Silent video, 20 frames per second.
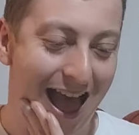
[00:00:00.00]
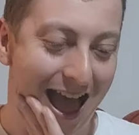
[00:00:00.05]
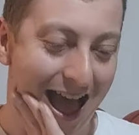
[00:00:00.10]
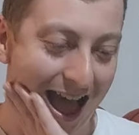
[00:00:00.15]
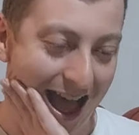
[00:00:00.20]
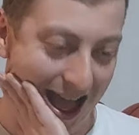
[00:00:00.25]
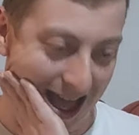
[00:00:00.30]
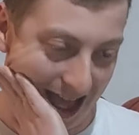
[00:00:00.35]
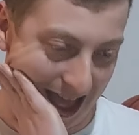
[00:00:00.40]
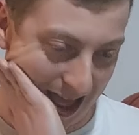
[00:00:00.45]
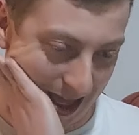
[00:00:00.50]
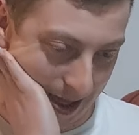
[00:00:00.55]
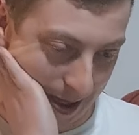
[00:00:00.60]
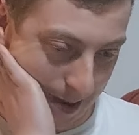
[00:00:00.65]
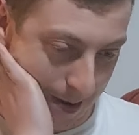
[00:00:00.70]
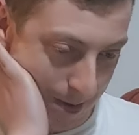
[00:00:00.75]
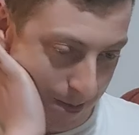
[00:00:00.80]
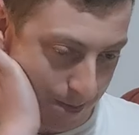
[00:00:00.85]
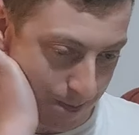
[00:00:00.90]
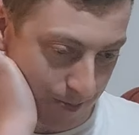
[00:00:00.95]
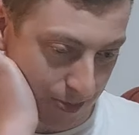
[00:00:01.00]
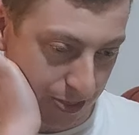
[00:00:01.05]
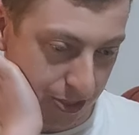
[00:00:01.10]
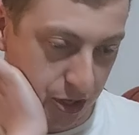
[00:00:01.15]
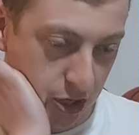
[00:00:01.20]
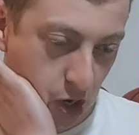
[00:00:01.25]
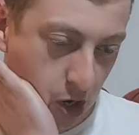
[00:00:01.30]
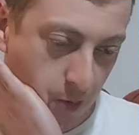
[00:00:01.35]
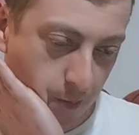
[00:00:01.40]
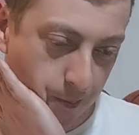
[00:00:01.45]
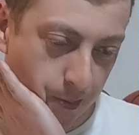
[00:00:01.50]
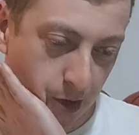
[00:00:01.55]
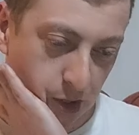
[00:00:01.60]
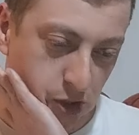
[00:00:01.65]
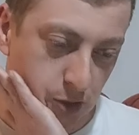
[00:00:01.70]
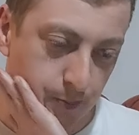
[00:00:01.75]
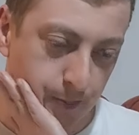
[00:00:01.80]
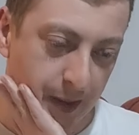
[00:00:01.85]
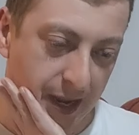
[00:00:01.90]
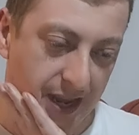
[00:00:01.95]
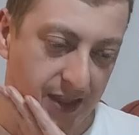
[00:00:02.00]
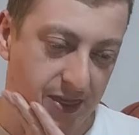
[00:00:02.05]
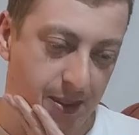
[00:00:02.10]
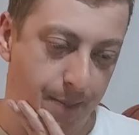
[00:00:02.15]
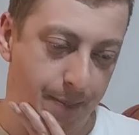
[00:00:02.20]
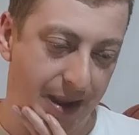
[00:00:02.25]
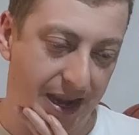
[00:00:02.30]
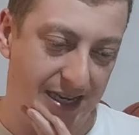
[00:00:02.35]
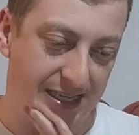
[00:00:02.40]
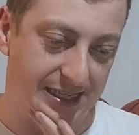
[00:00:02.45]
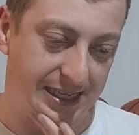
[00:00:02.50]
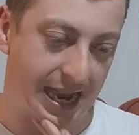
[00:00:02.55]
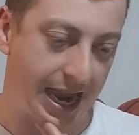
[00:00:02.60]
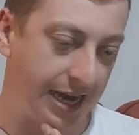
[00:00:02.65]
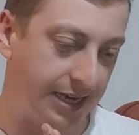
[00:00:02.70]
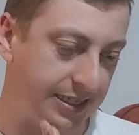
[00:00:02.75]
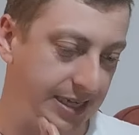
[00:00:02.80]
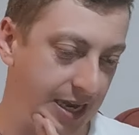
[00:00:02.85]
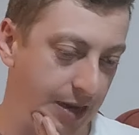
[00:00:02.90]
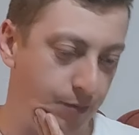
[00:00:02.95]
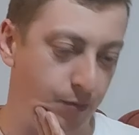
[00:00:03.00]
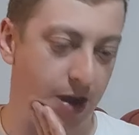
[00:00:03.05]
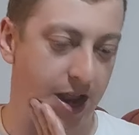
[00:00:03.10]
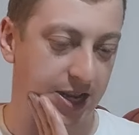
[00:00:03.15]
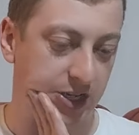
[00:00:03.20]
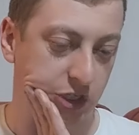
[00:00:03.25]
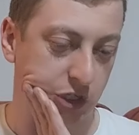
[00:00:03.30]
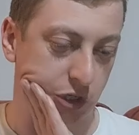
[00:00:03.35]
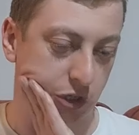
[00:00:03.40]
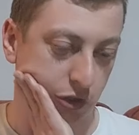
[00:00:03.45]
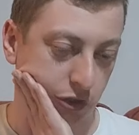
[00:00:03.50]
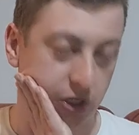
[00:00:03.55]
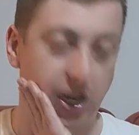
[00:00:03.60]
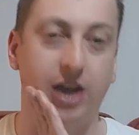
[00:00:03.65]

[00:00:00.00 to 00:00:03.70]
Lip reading: The Young Bucks being the best tag team wrestlers.